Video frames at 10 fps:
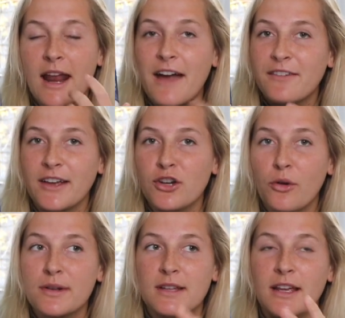And I've like
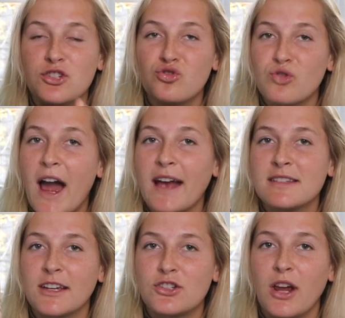noticed a
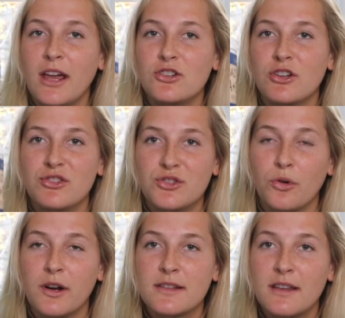drastic change in
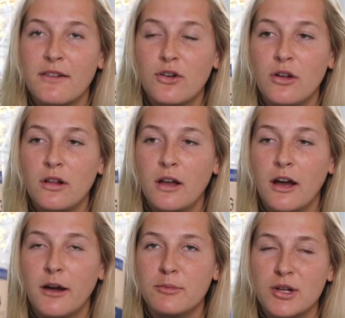soreness level
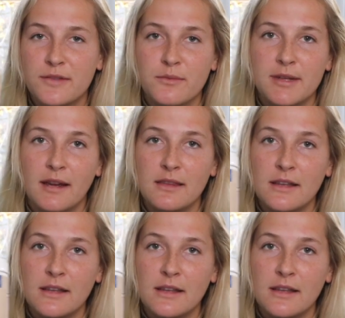just from taking